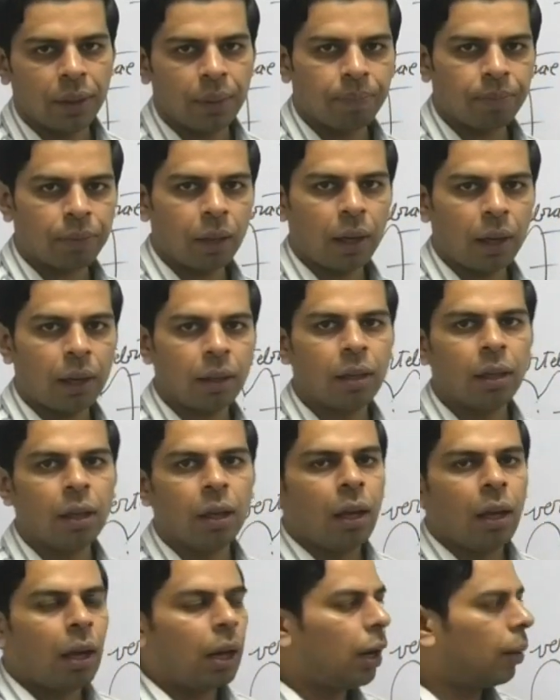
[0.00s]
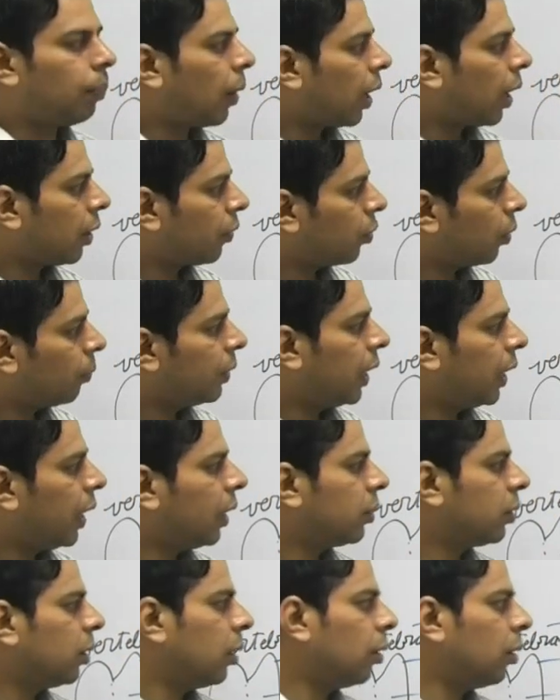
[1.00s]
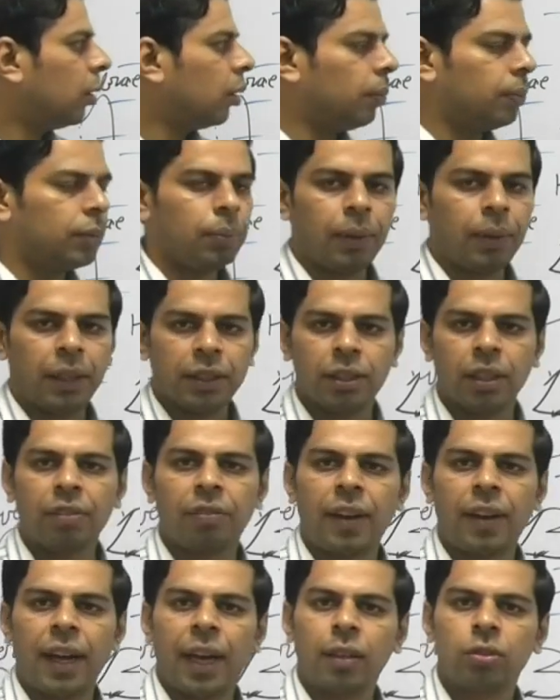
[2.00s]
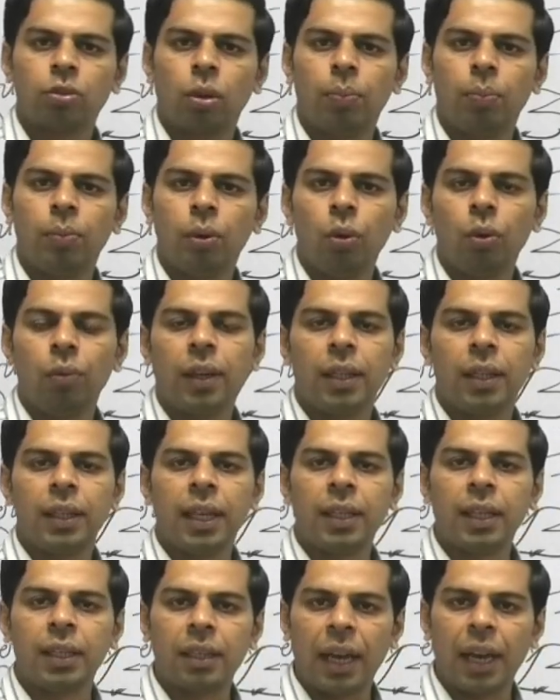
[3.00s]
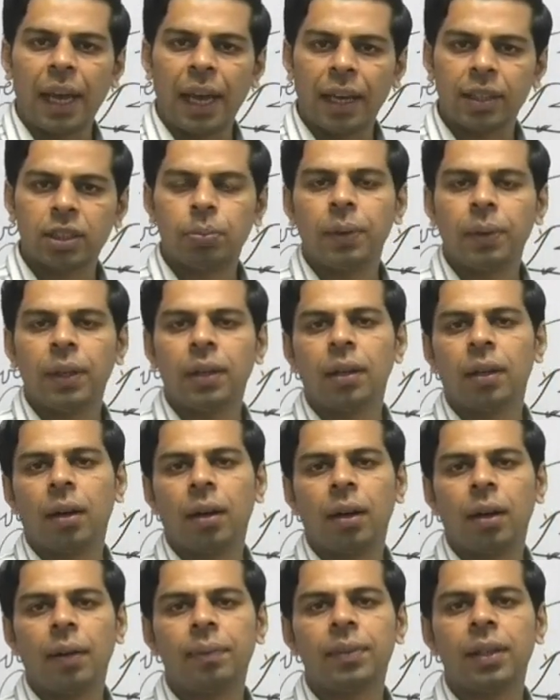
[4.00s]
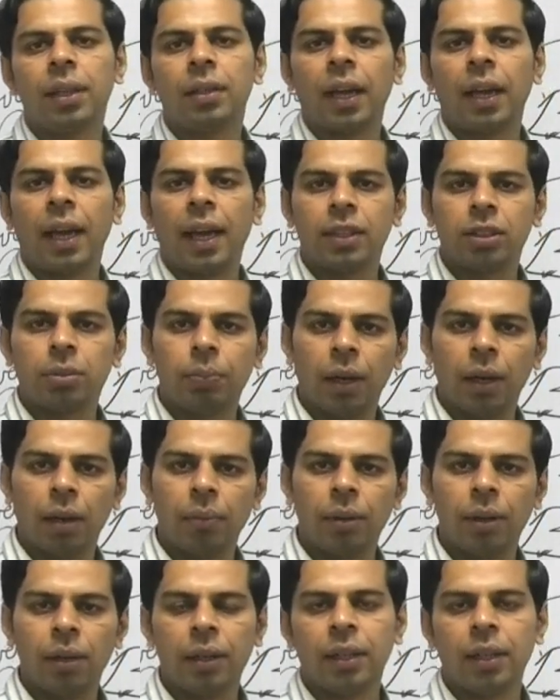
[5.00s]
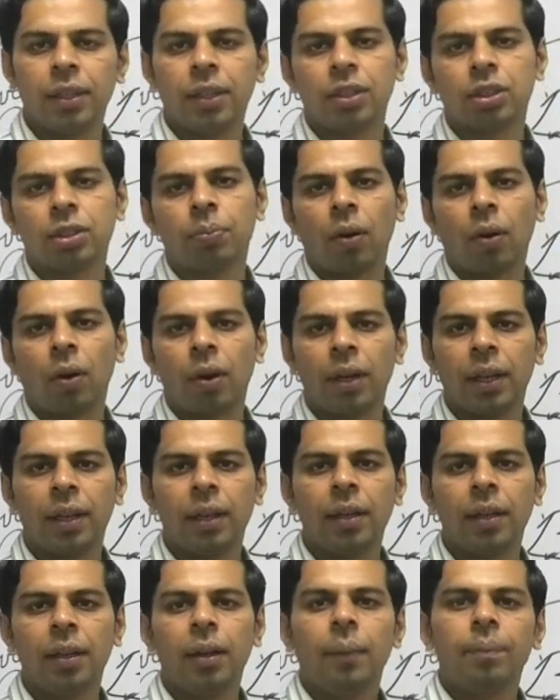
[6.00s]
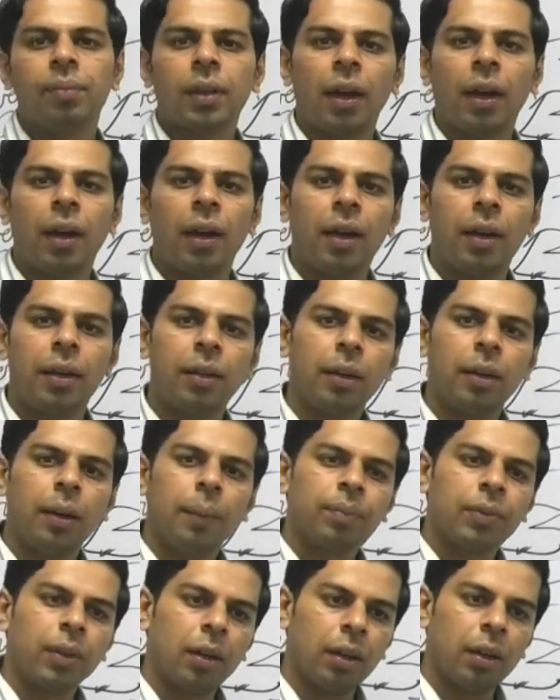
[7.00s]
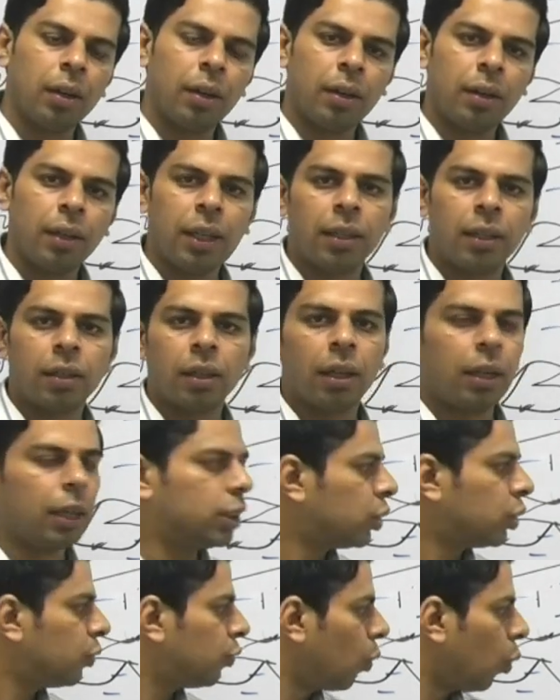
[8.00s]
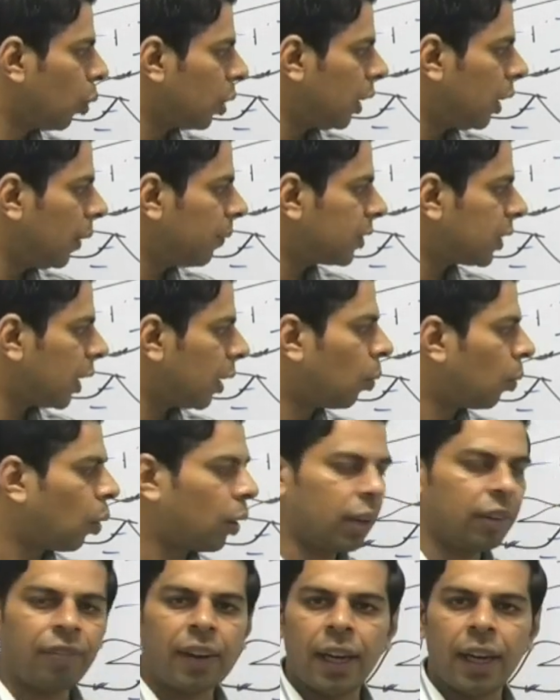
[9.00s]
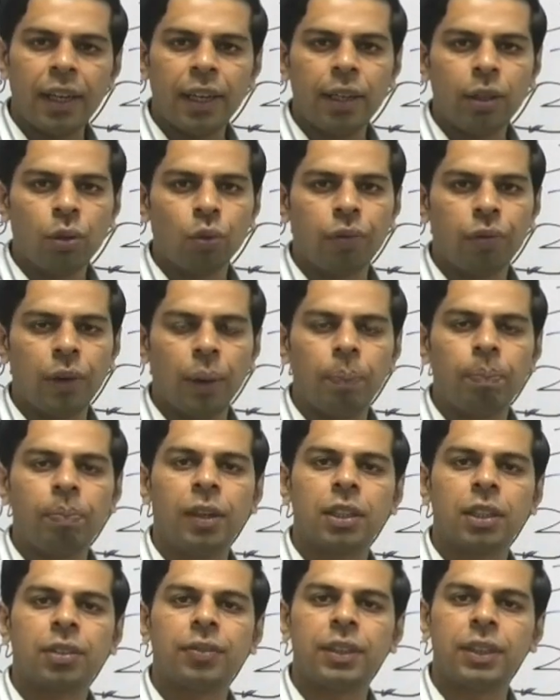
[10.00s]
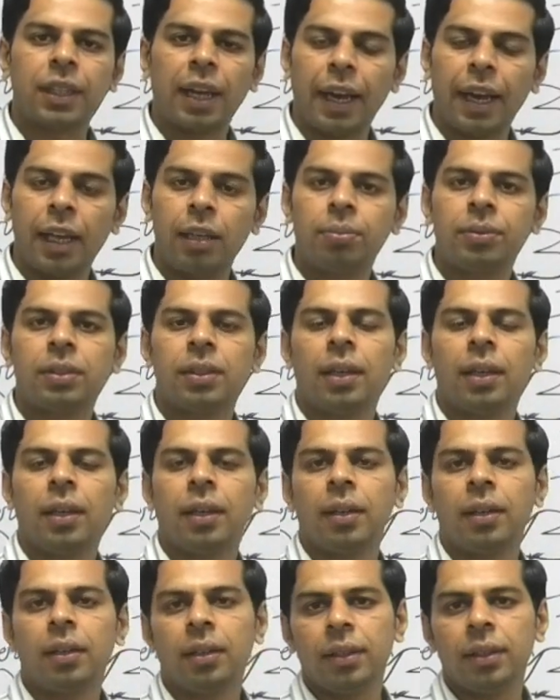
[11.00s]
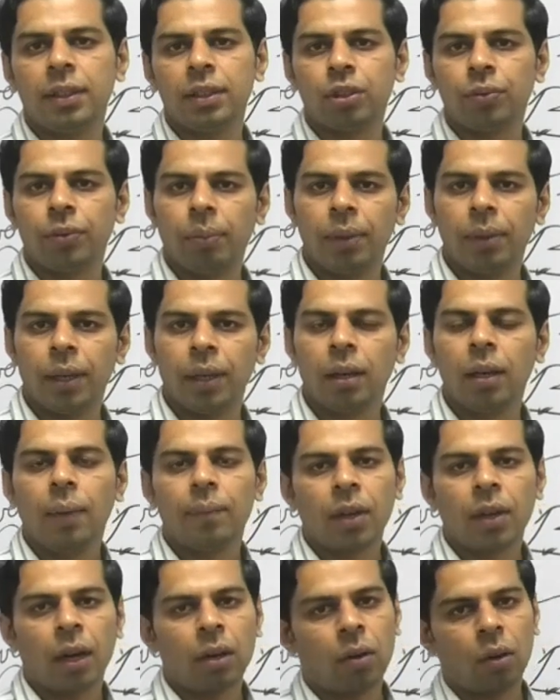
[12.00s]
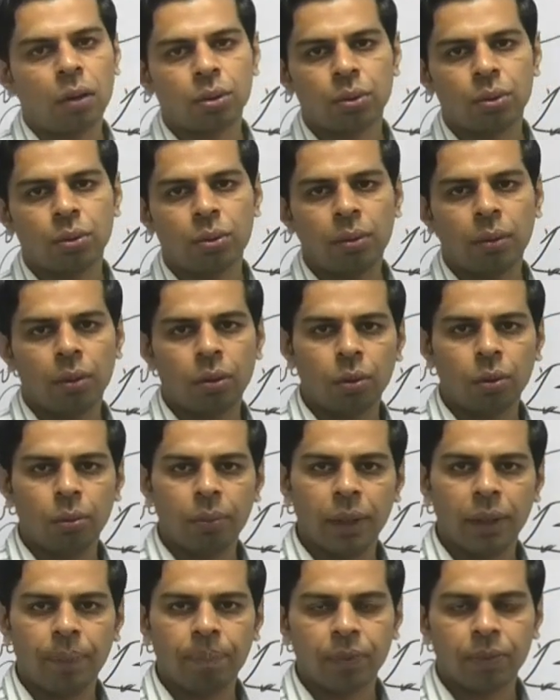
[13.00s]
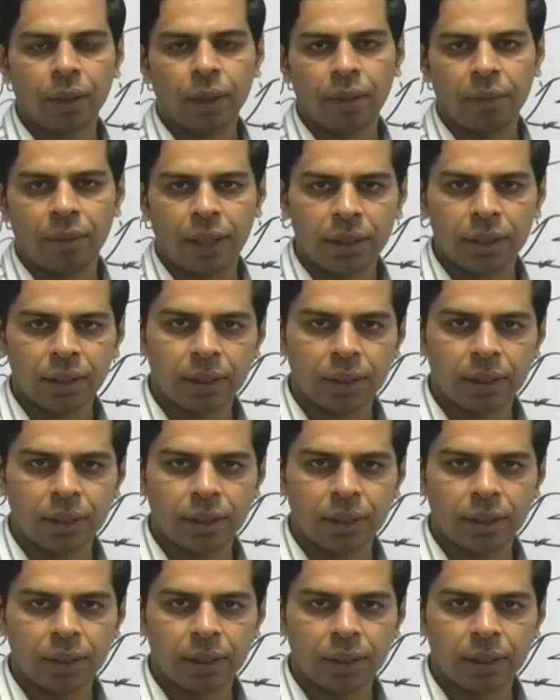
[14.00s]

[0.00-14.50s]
And apart from that, the basic facts of blue whale, that it lacks pinna, it has blubber in its body, and uh, it, uh, its forelimbs are modified into flippers which helps in swimming, are also to be revised.